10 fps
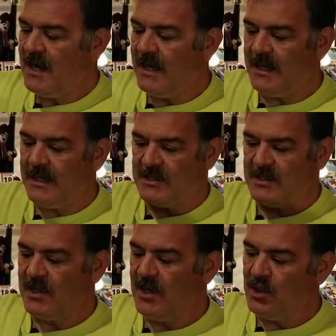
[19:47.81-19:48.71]

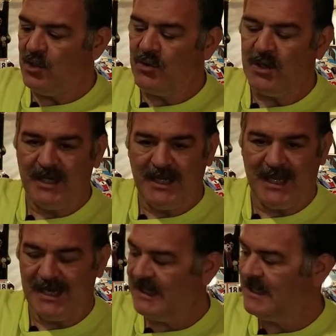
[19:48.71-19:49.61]
is you could
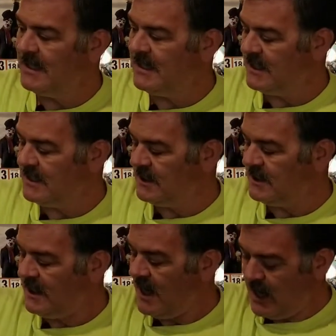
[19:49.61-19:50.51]
get into this
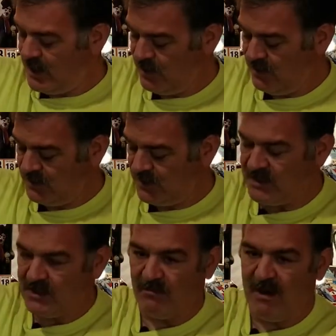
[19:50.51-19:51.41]
and use
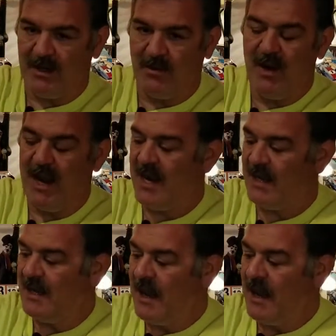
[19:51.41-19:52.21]
this right away